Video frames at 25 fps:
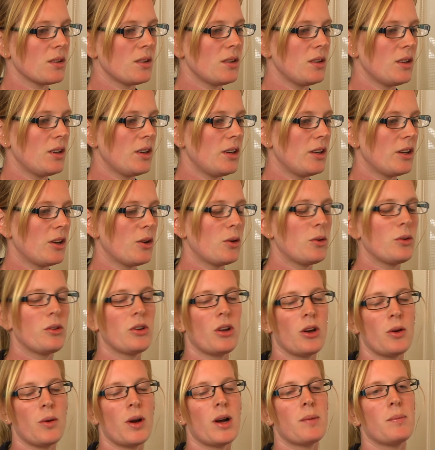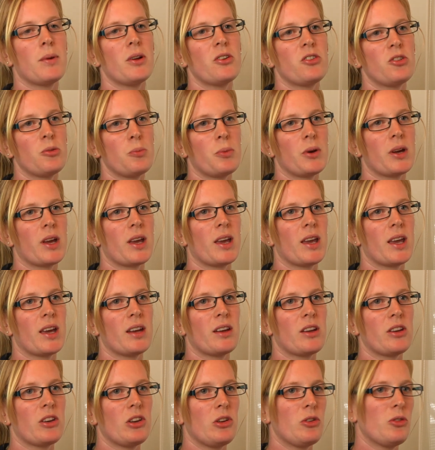know how much you're bringing
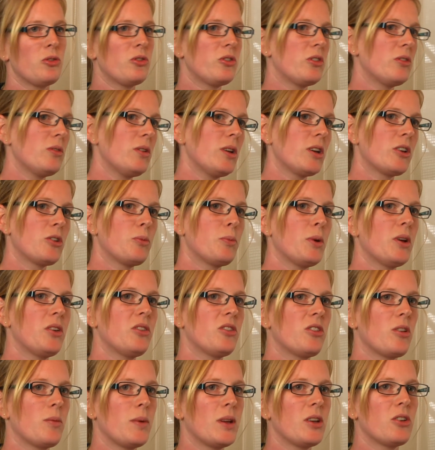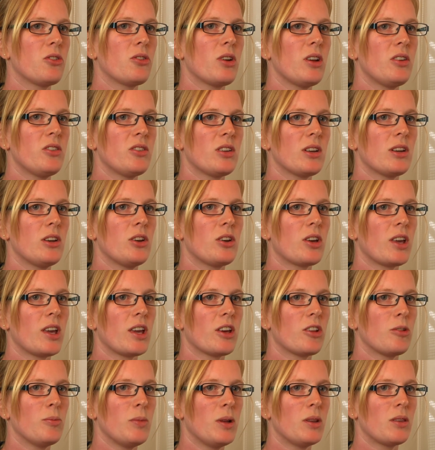in, and you express some interest in
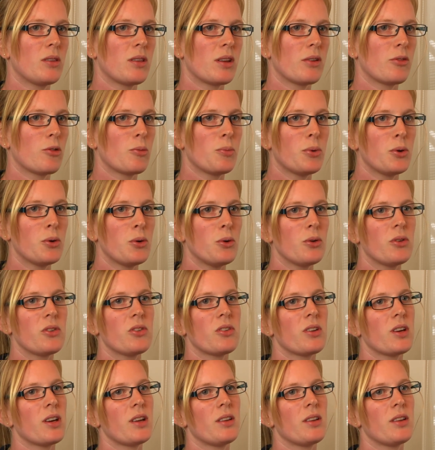looking at the monthly reports,